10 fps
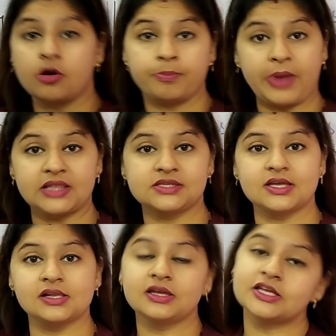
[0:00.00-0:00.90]
or
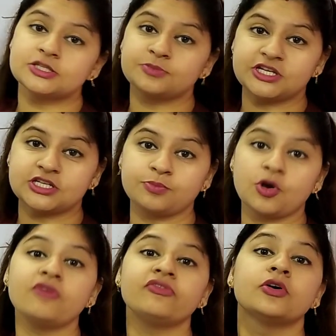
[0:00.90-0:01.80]
pencil is made up
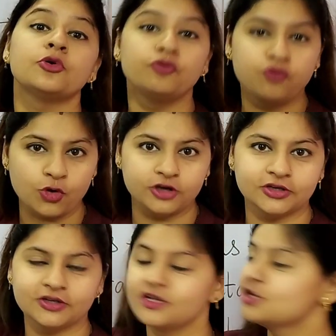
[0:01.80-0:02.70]
of
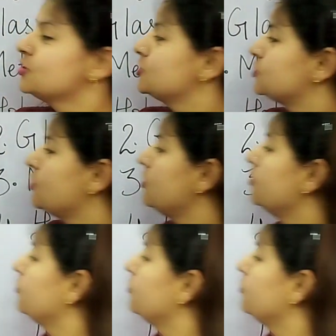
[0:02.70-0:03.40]
wood. So